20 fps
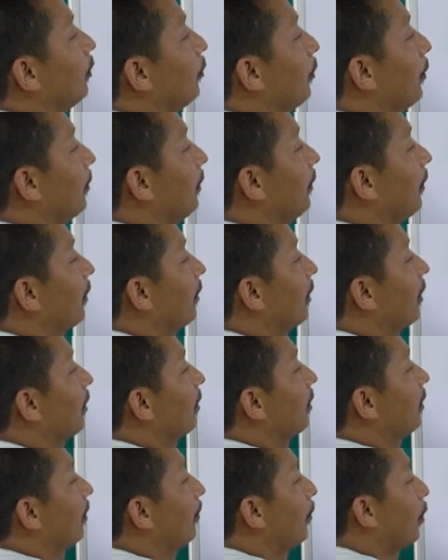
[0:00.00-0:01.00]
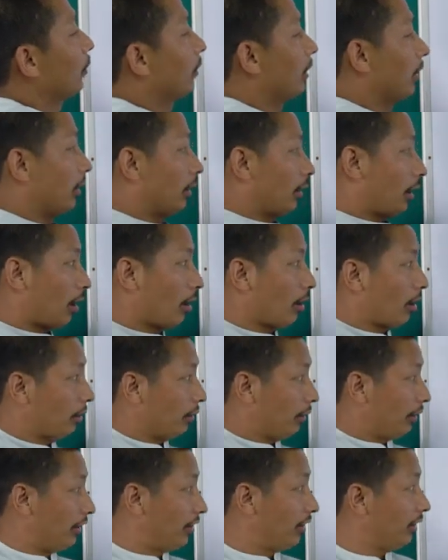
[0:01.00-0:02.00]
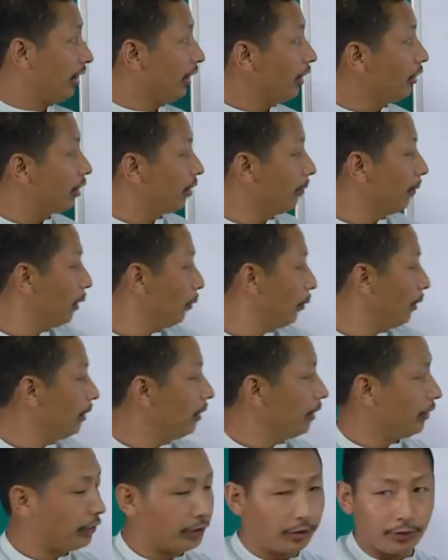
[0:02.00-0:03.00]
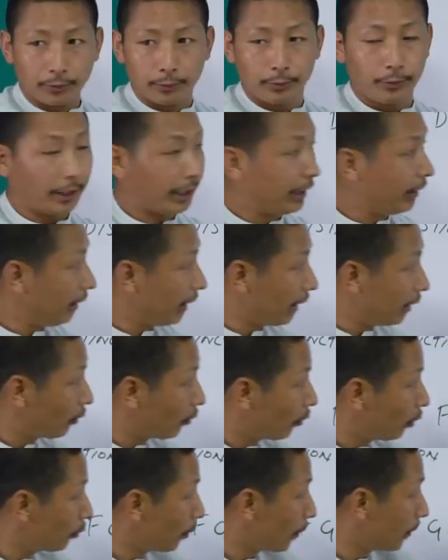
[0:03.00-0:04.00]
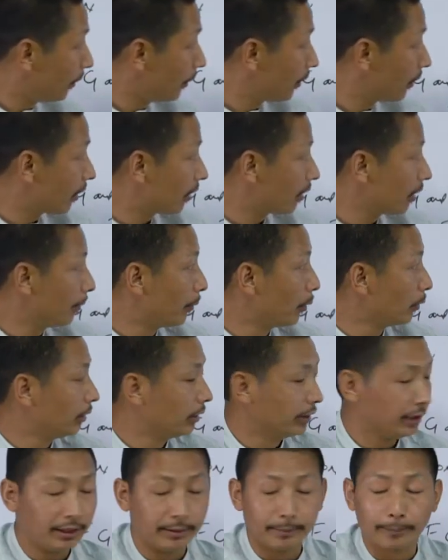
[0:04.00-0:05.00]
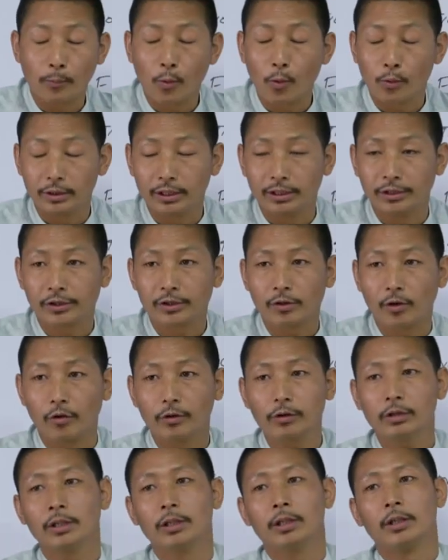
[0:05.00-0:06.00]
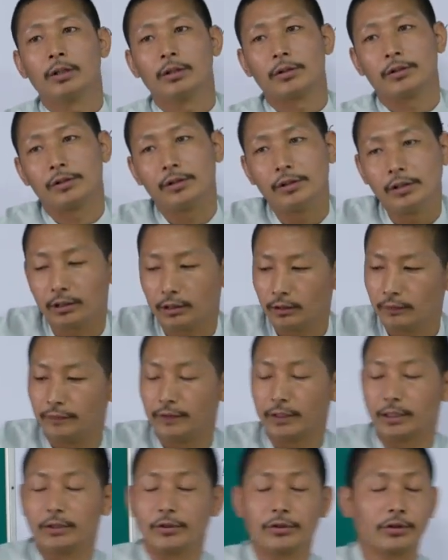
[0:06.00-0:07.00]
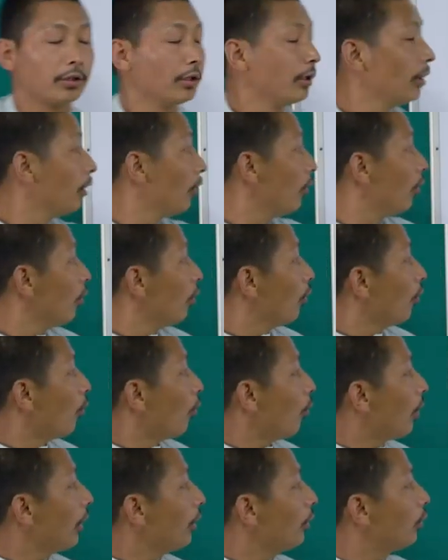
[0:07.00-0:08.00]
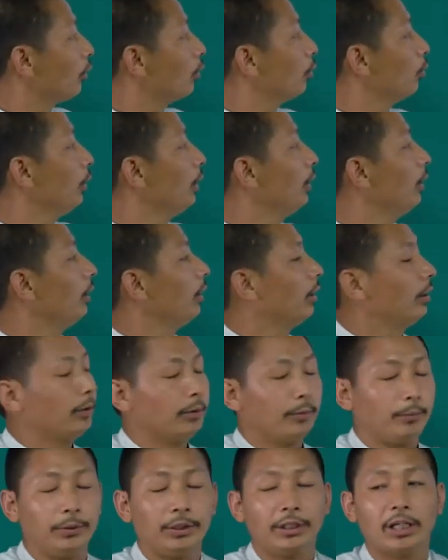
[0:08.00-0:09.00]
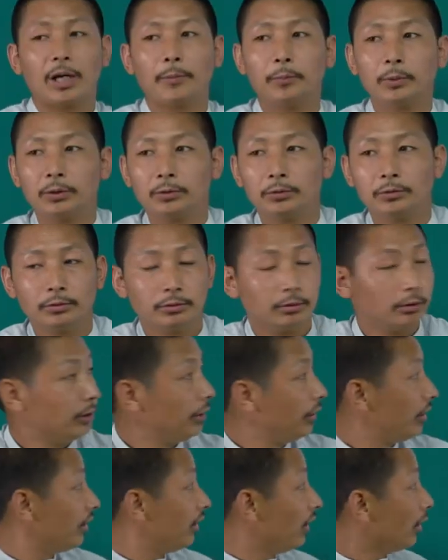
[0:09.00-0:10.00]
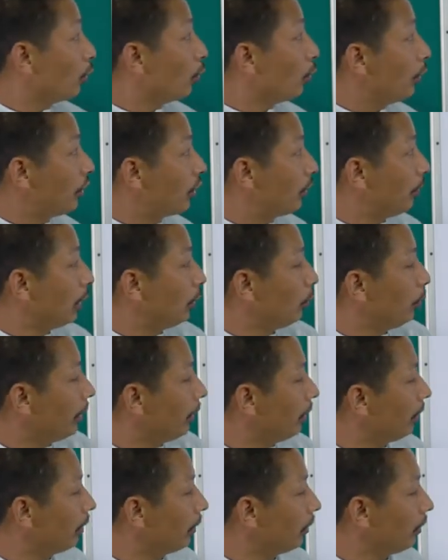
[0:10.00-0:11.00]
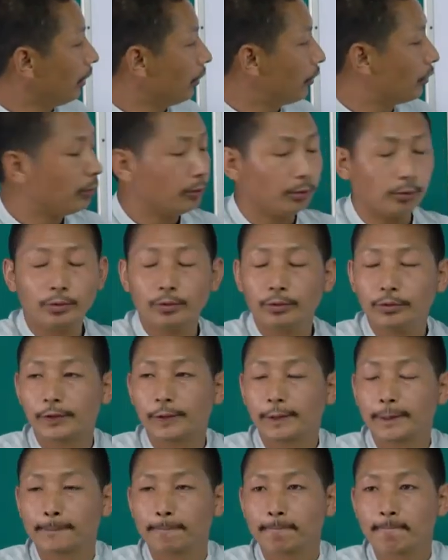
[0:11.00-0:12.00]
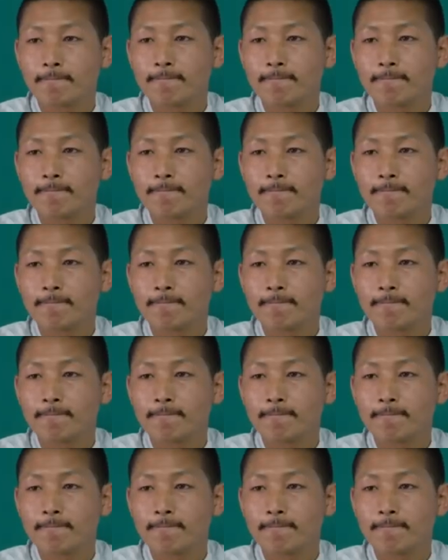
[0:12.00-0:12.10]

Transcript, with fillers: We will discuss about the distinction between these two, and later on we will discuss about the importance or significance. Why should we be able to distinguish between these two goods?